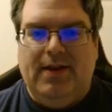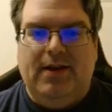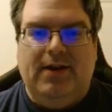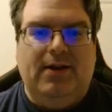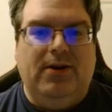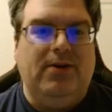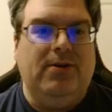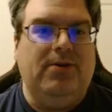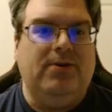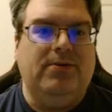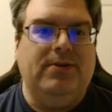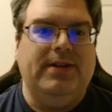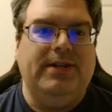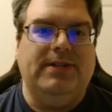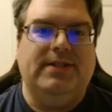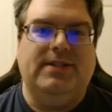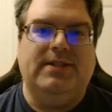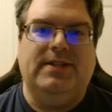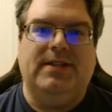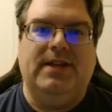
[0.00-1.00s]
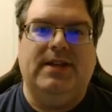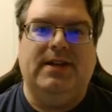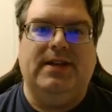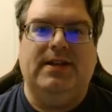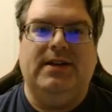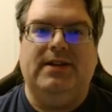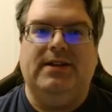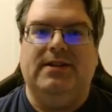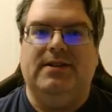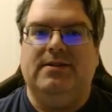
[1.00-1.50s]
Oh, it's
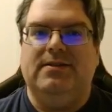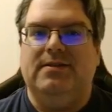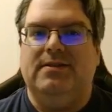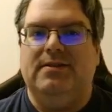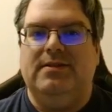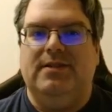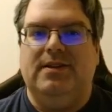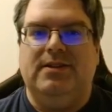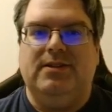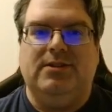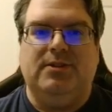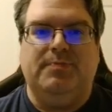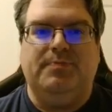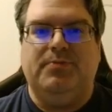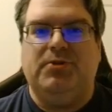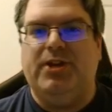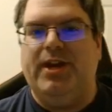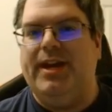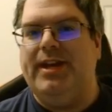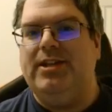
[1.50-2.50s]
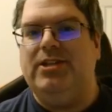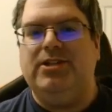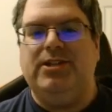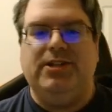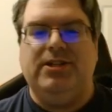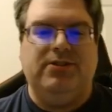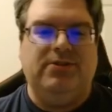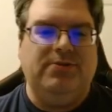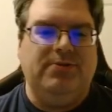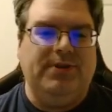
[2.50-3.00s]

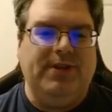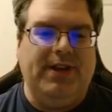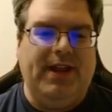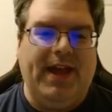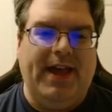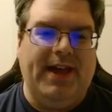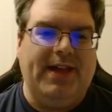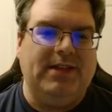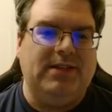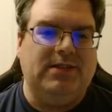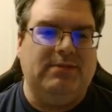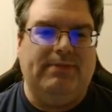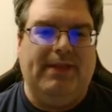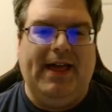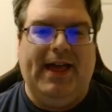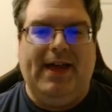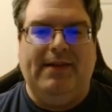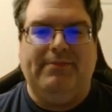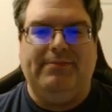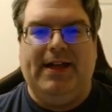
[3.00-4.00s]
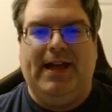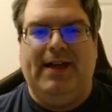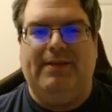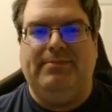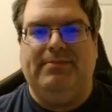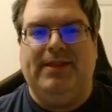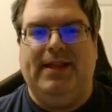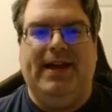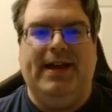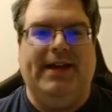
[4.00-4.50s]
changing to enhance, blah, blah,
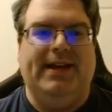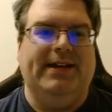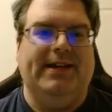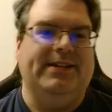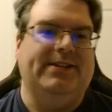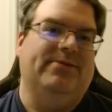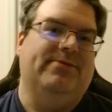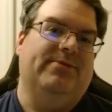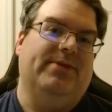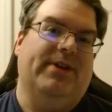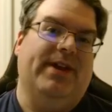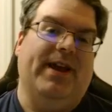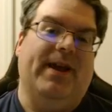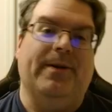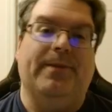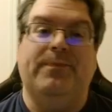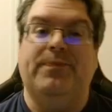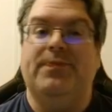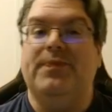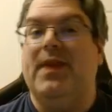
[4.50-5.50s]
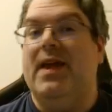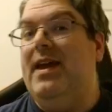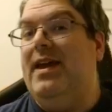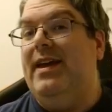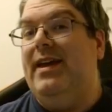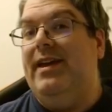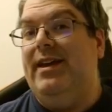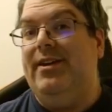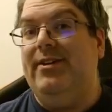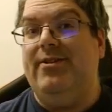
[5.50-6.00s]
blah. I don't care.
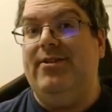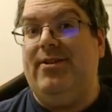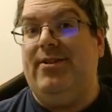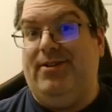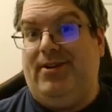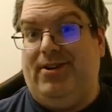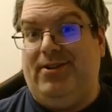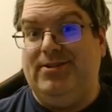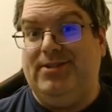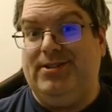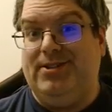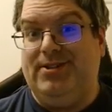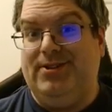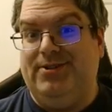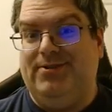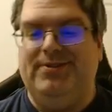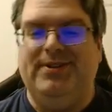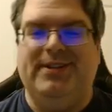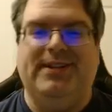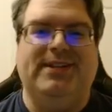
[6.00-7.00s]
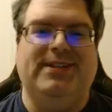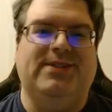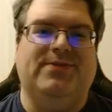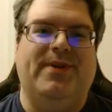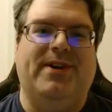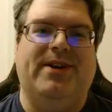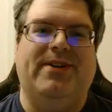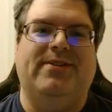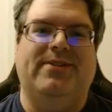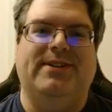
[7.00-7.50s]
Here also is
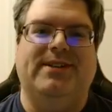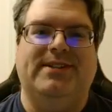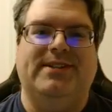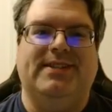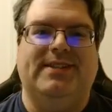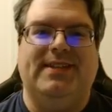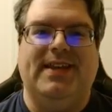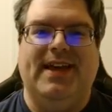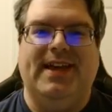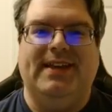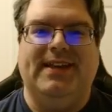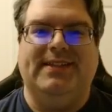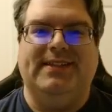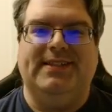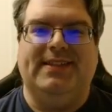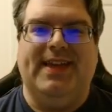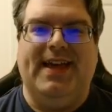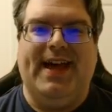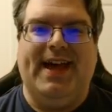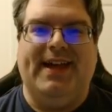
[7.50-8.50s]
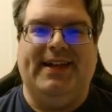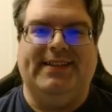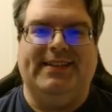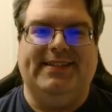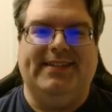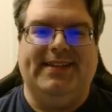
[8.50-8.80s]
where it says that,